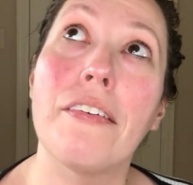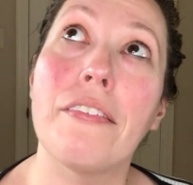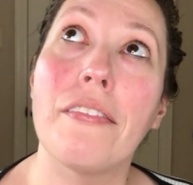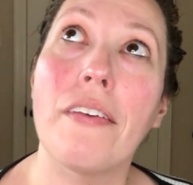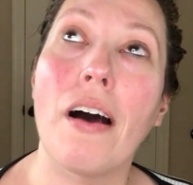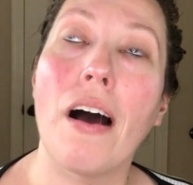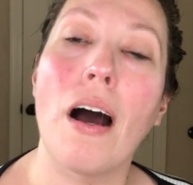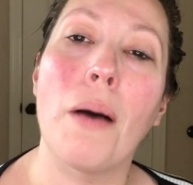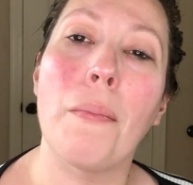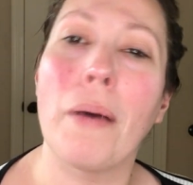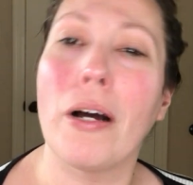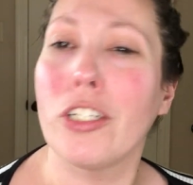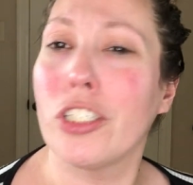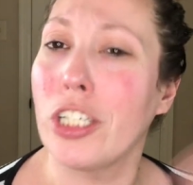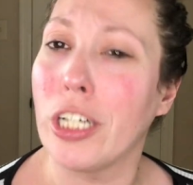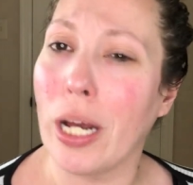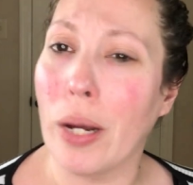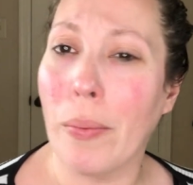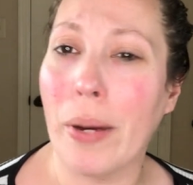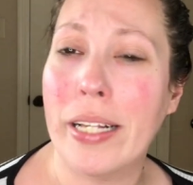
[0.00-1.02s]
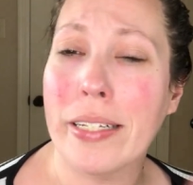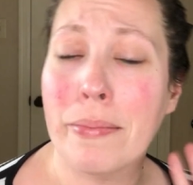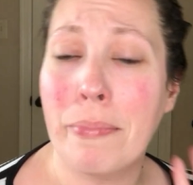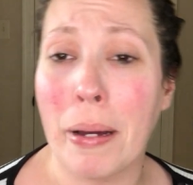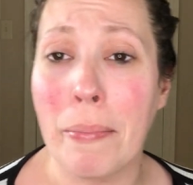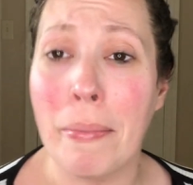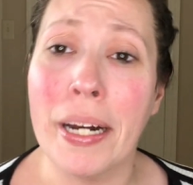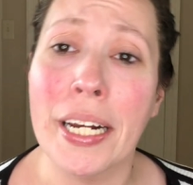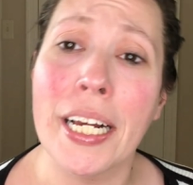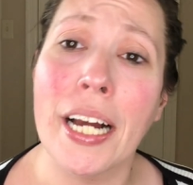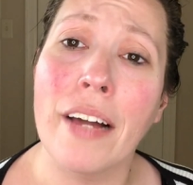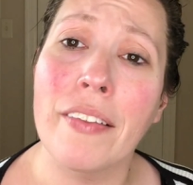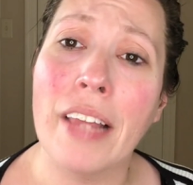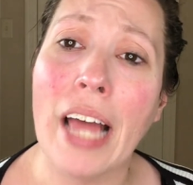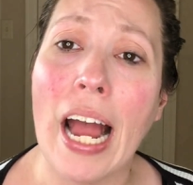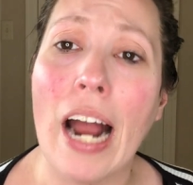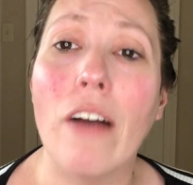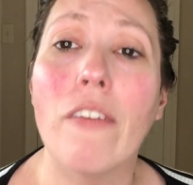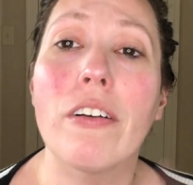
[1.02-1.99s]
of a should I waste my money on
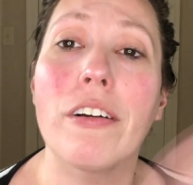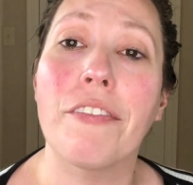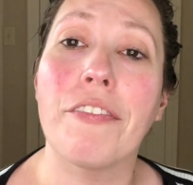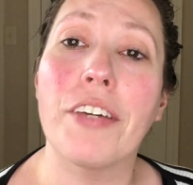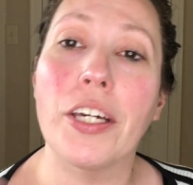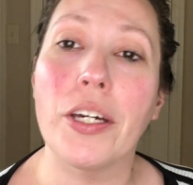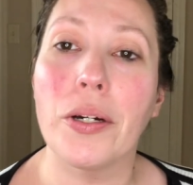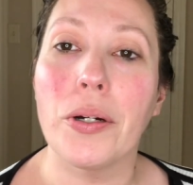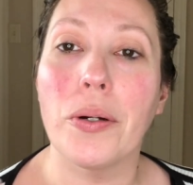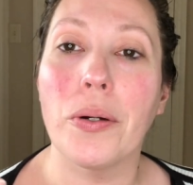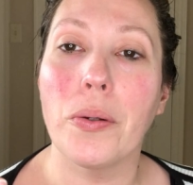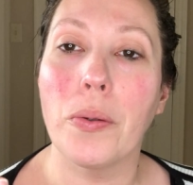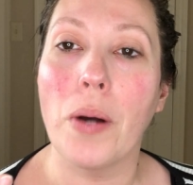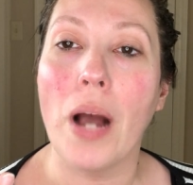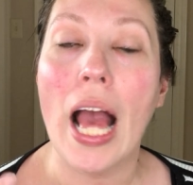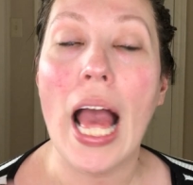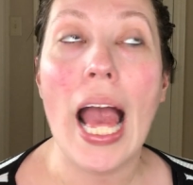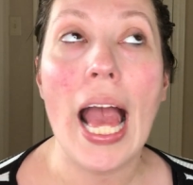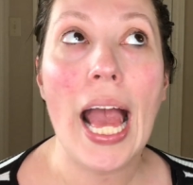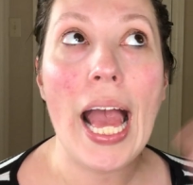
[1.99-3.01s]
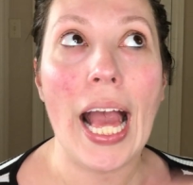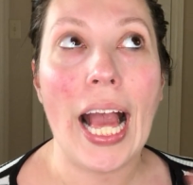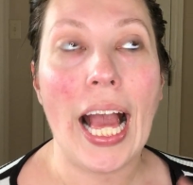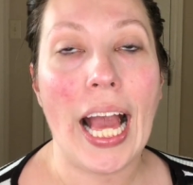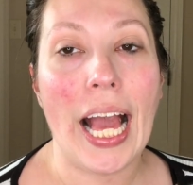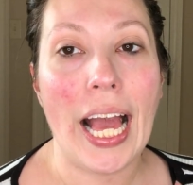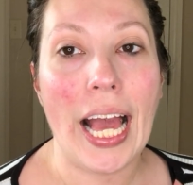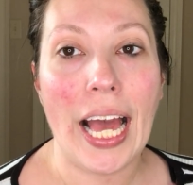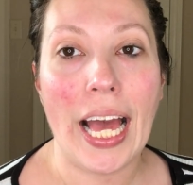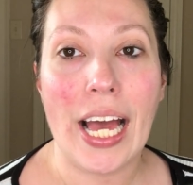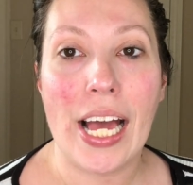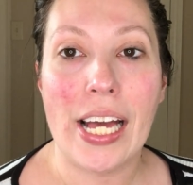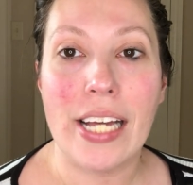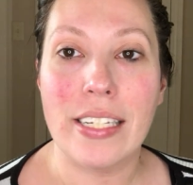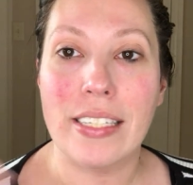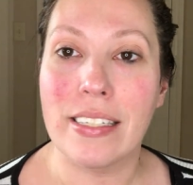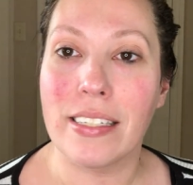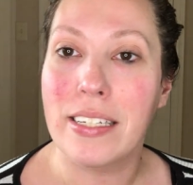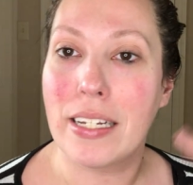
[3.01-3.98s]
that review
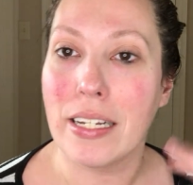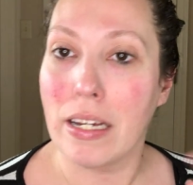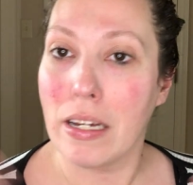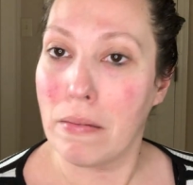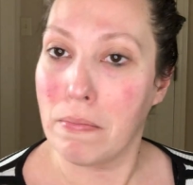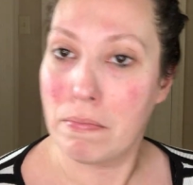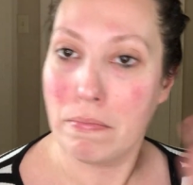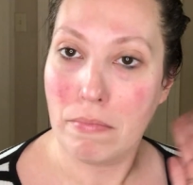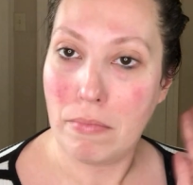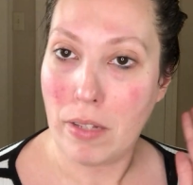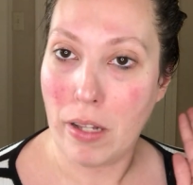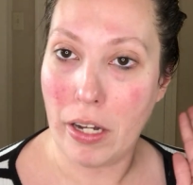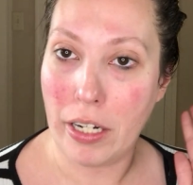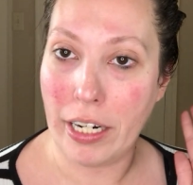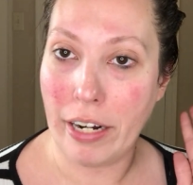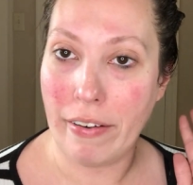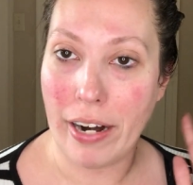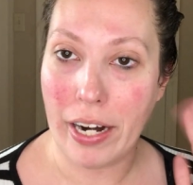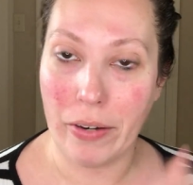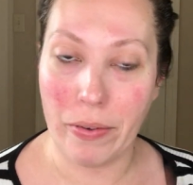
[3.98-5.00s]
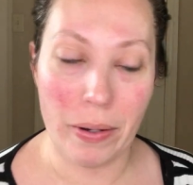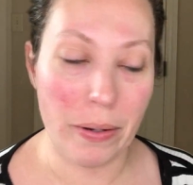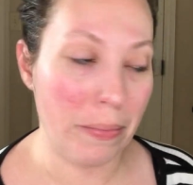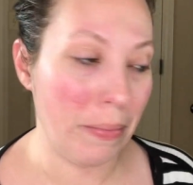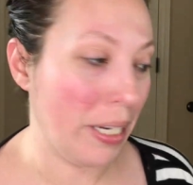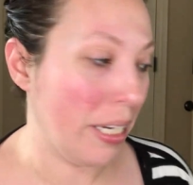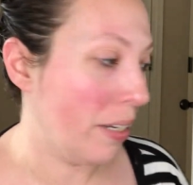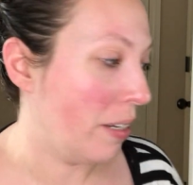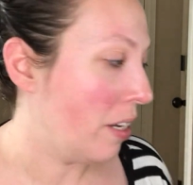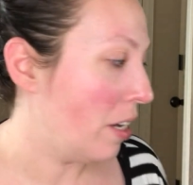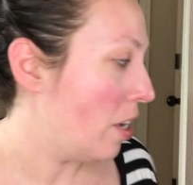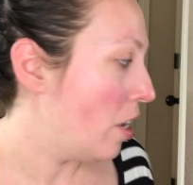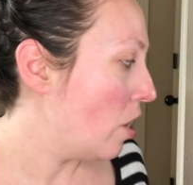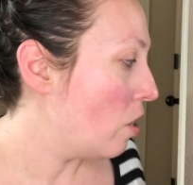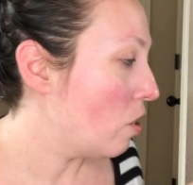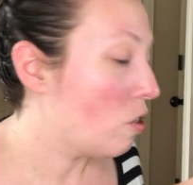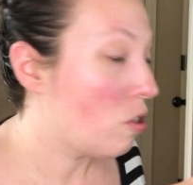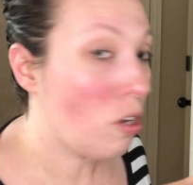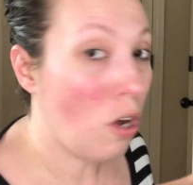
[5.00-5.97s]
and a Get Ready With Me.
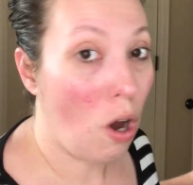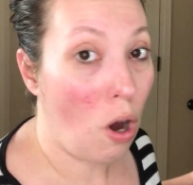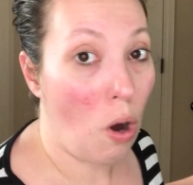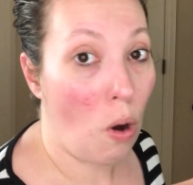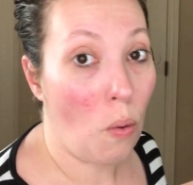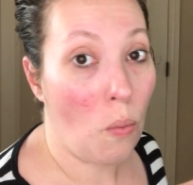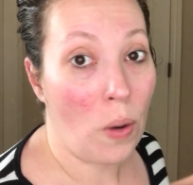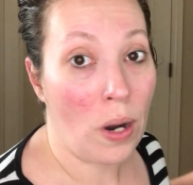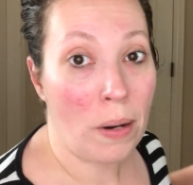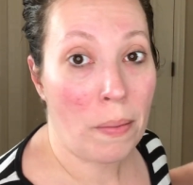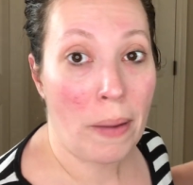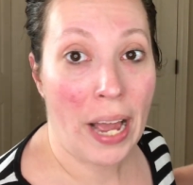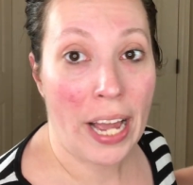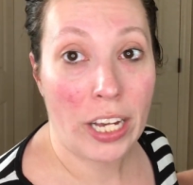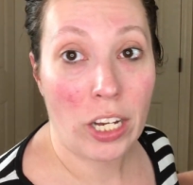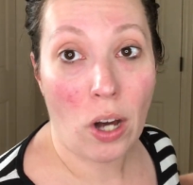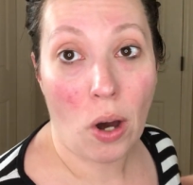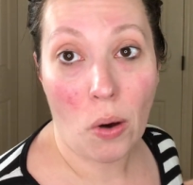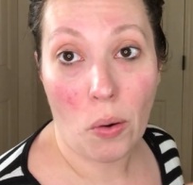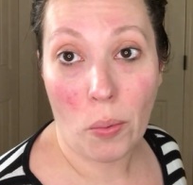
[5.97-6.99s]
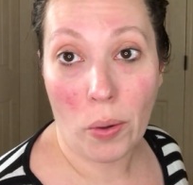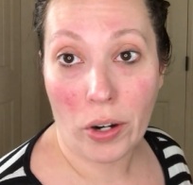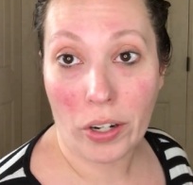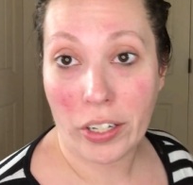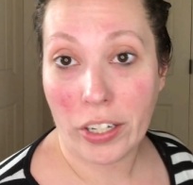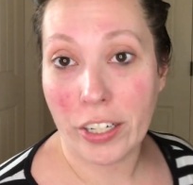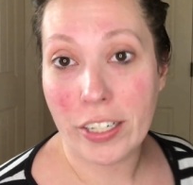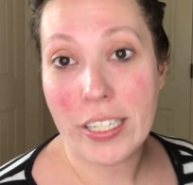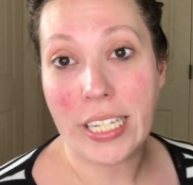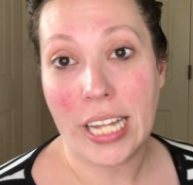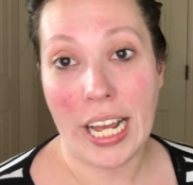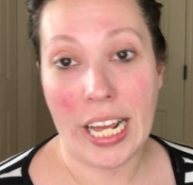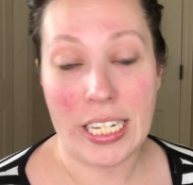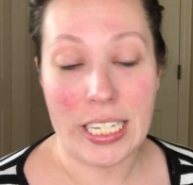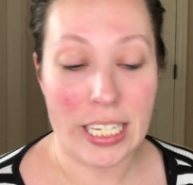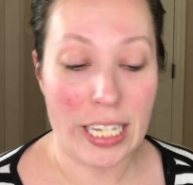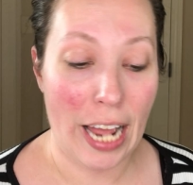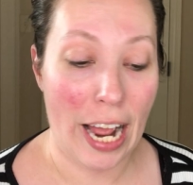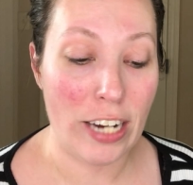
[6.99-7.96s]
So one of my co-workers
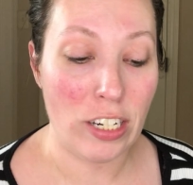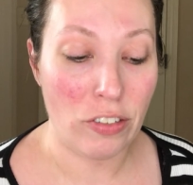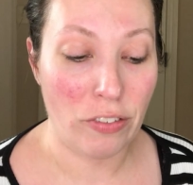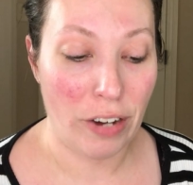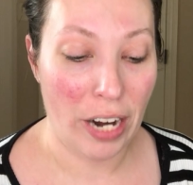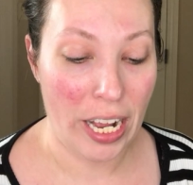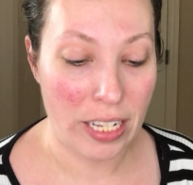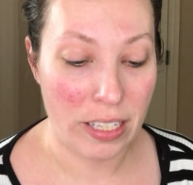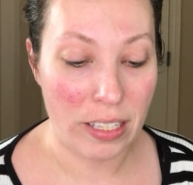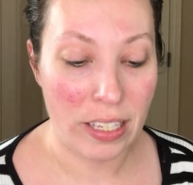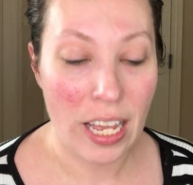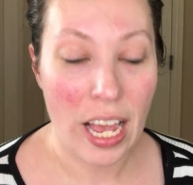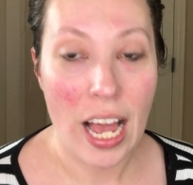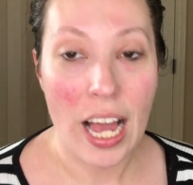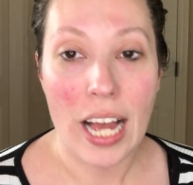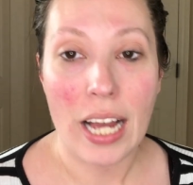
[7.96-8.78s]
and slash friends